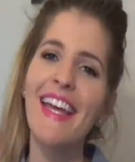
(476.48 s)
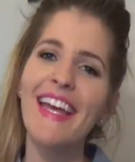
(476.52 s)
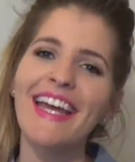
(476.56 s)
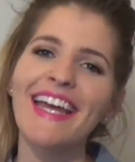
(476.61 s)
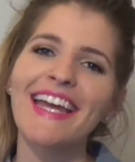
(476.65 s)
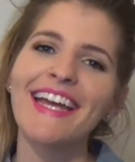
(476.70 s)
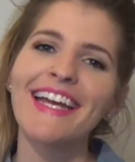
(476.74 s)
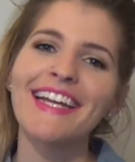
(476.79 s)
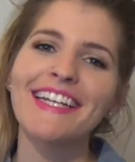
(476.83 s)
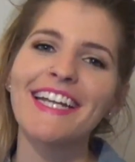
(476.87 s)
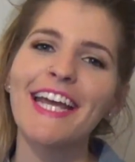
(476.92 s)

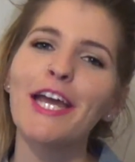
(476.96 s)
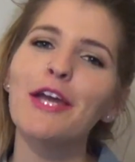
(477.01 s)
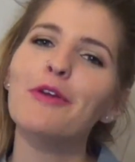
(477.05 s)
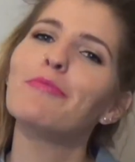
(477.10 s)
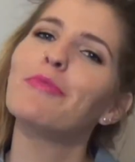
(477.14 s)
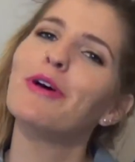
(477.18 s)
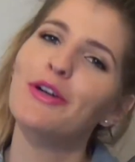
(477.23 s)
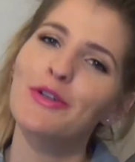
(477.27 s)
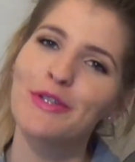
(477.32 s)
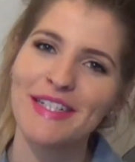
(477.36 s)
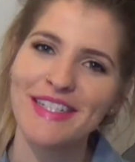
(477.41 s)
And a
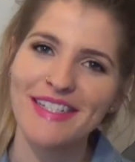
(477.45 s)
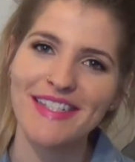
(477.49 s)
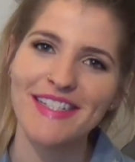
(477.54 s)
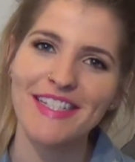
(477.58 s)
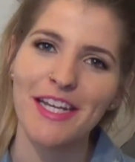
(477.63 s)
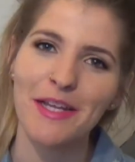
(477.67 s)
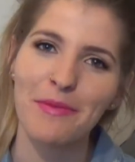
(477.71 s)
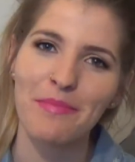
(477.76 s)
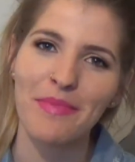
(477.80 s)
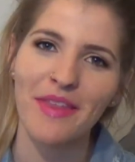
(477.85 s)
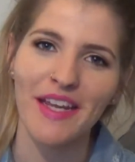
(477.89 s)
bonus
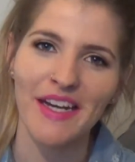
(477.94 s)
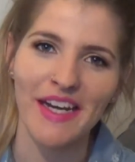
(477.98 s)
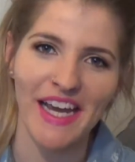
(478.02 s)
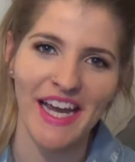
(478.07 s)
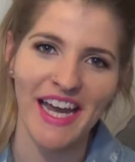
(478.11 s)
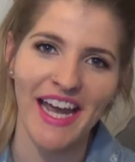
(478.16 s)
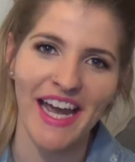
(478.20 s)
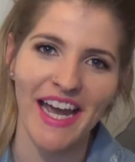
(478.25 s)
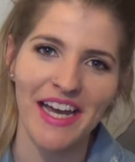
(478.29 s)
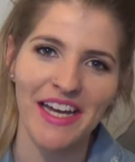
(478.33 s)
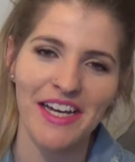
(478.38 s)
tip that
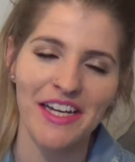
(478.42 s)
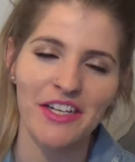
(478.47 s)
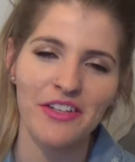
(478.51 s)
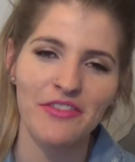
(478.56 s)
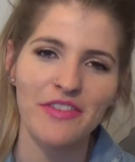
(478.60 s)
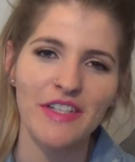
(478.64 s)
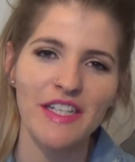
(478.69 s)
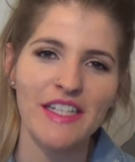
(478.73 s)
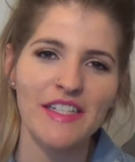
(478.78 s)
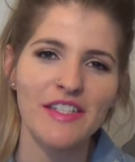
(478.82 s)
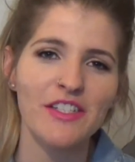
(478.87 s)
I
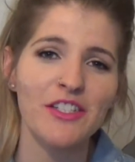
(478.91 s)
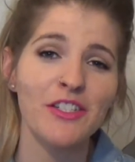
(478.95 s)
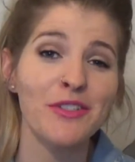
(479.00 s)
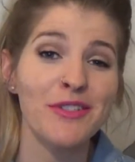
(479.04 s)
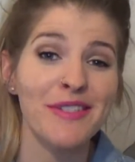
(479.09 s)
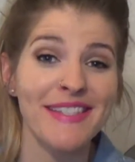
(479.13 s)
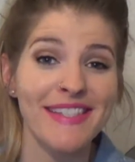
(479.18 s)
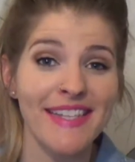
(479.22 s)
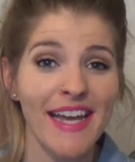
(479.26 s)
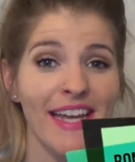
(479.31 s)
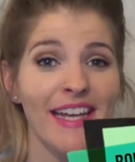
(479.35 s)
have is to
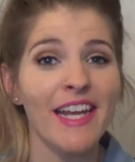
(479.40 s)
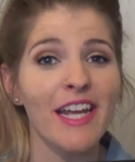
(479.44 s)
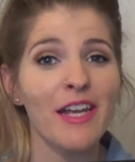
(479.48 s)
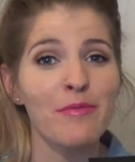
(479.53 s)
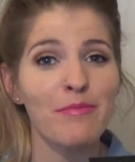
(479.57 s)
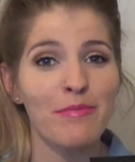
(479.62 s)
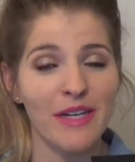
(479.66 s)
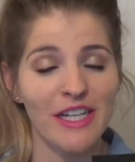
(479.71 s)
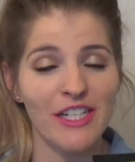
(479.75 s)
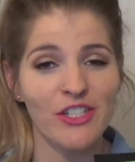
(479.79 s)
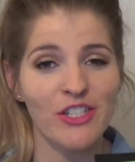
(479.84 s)
set a
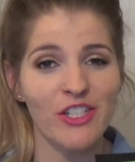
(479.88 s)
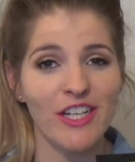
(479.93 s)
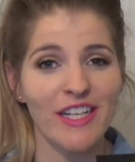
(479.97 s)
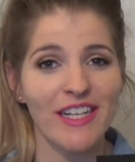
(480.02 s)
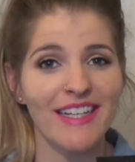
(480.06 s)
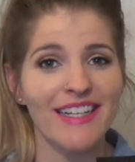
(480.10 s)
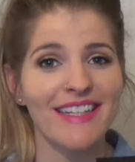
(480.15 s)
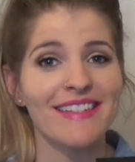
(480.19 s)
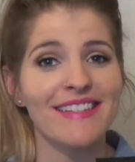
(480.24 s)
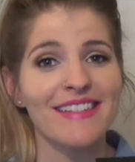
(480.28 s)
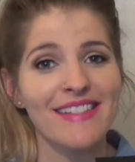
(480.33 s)

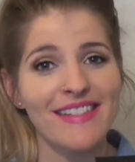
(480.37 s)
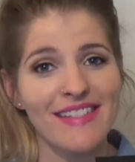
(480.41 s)
budget and